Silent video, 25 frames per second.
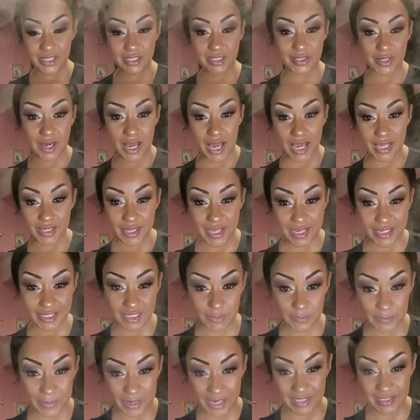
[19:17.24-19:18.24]
So I like
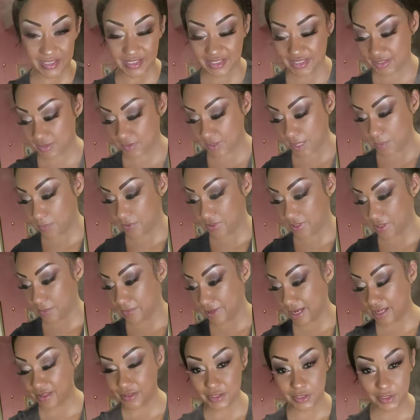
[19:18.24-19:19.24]
spicy, so I put
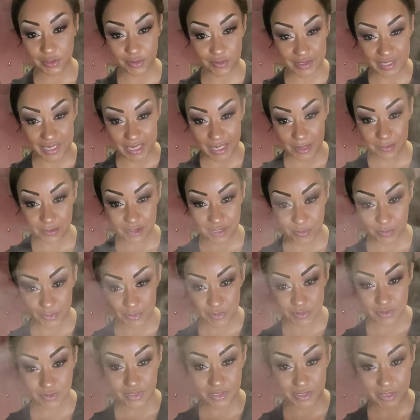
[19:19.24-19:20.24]
about 2
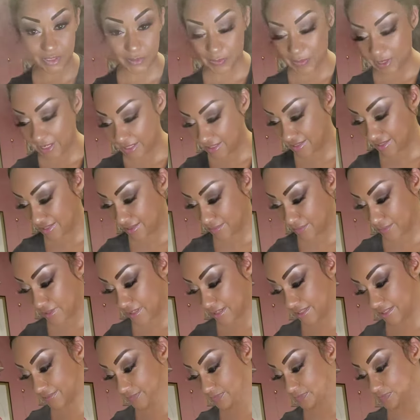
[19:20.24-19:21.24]
tablespoons of spice in
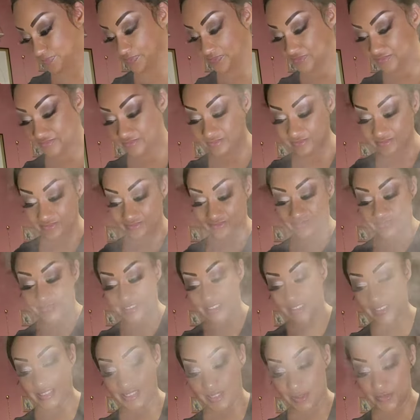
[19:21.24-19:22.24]
mine.
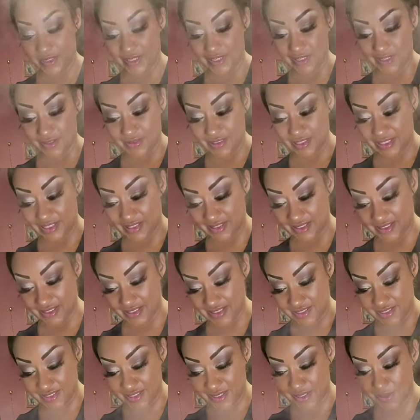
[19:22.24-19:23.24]
So we're going to get
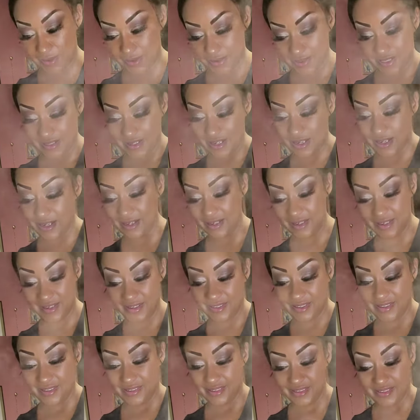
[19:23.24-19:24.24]
this going.
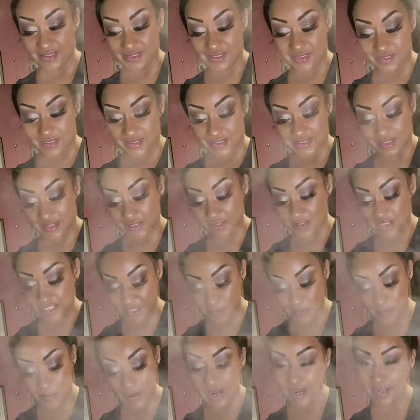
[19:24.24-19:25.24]
So
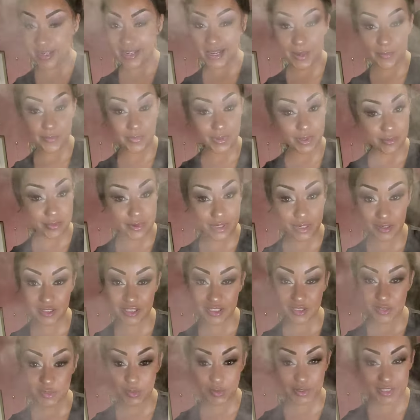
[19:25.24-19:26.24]
this pineapple bowl
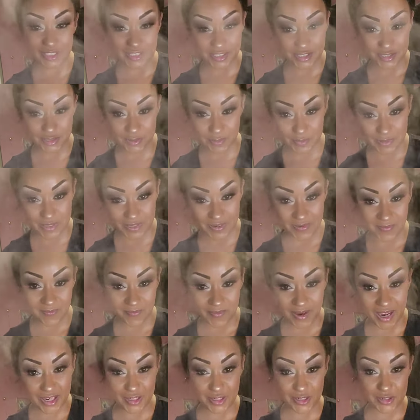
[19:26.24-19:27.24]
is going to be
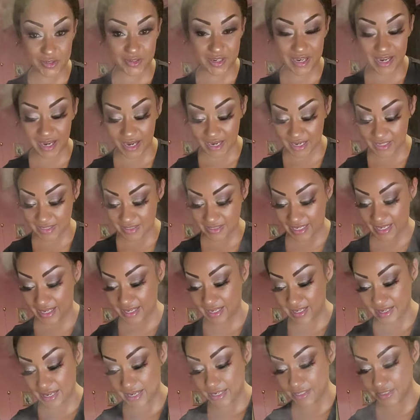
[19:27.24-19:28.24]
fire, you guys.
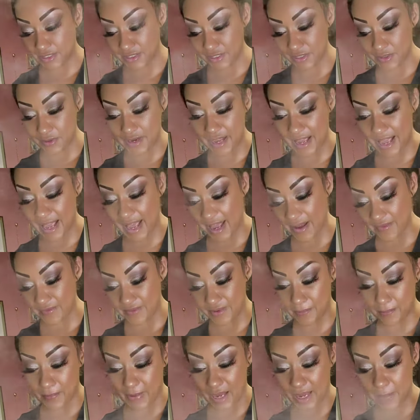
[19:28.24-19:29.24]
And I do have
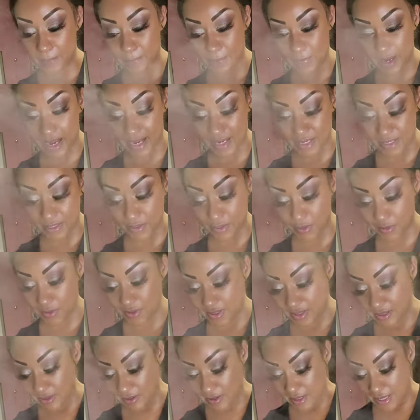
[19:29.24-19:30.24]
in my bio,
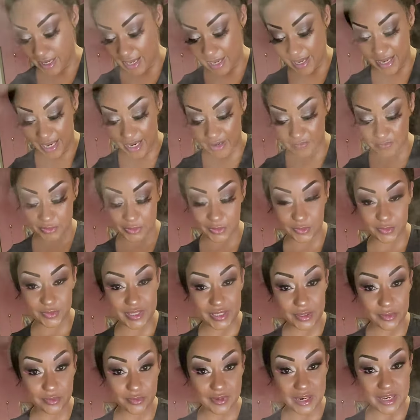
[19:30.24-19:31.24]
I have
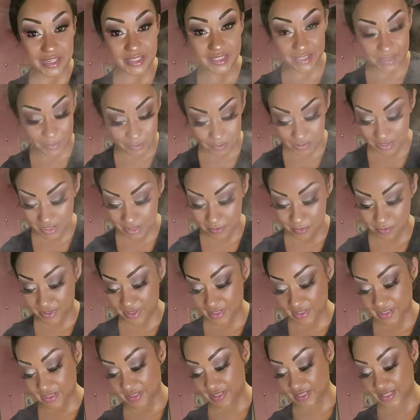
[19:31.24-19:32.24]
3 recipe
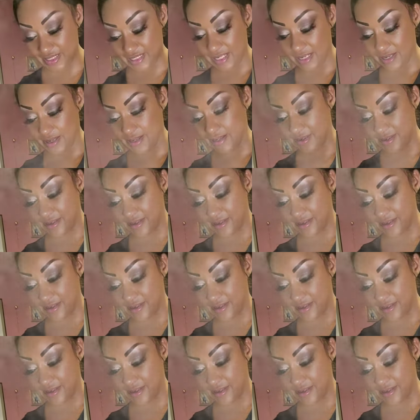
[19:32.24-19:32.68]
books